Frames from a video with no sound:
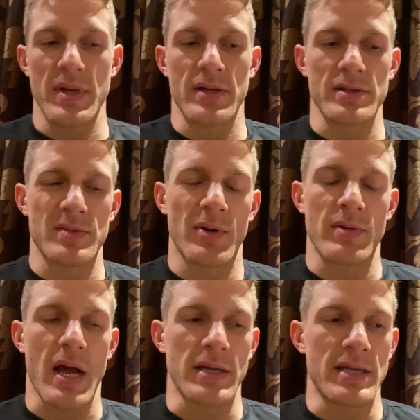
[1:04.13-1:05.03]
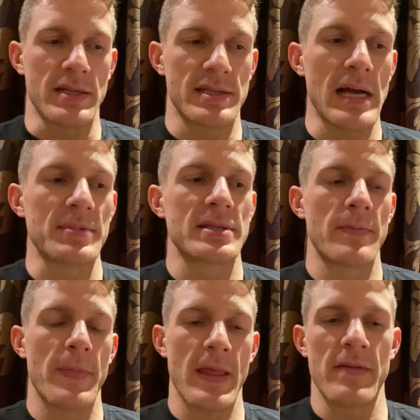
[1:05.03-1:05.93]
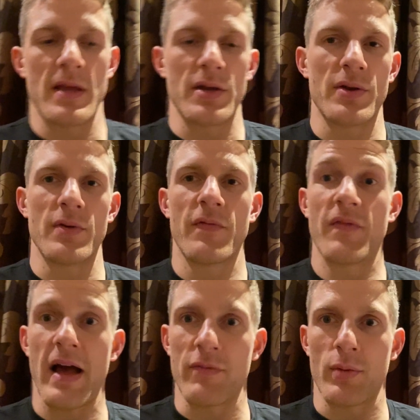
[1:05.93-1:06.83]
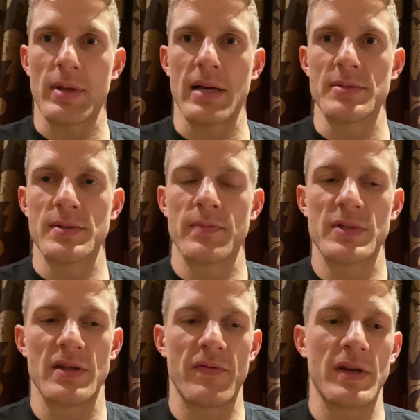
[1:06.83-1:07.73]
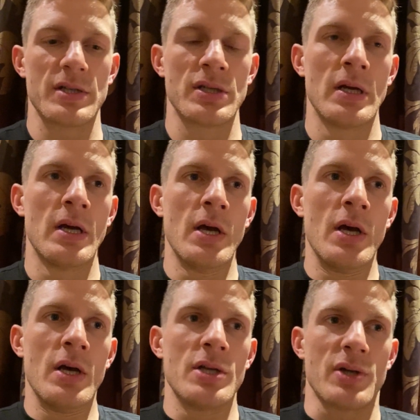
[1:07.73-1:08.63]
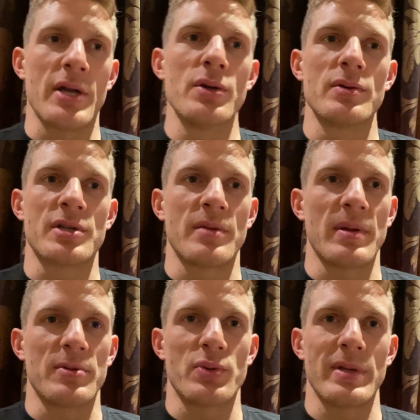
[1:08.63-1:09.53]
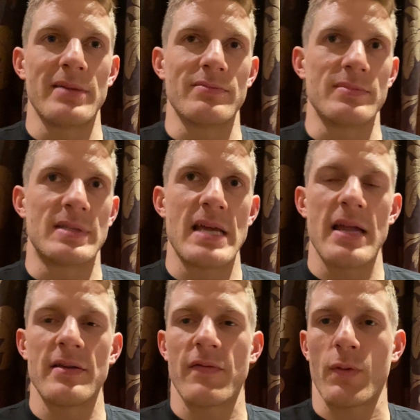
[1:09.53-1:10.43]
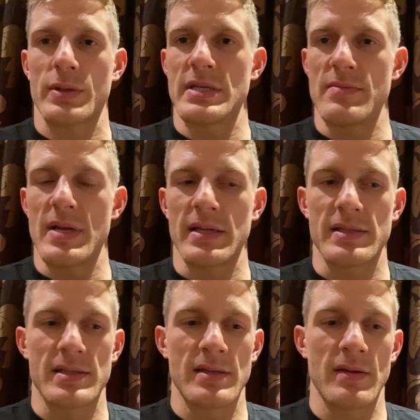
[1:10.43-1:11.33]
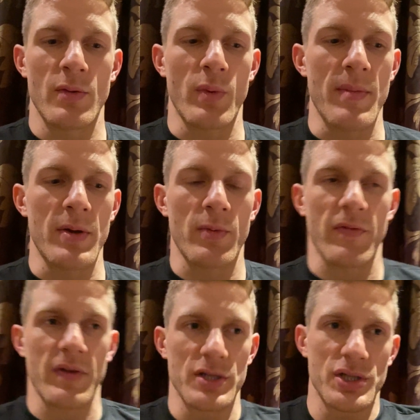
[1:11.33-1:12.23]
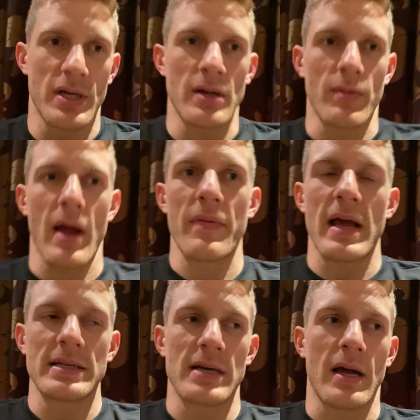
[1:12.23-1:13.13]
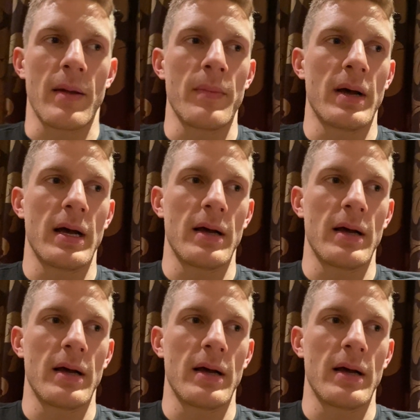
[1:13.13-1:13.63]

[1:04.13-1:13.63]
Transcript: meters, about 9-10 steps, and then you do 5 rope climbs to the finish. So I knew it was going to be between 10 to 14 minutes. The women were finishing around that time,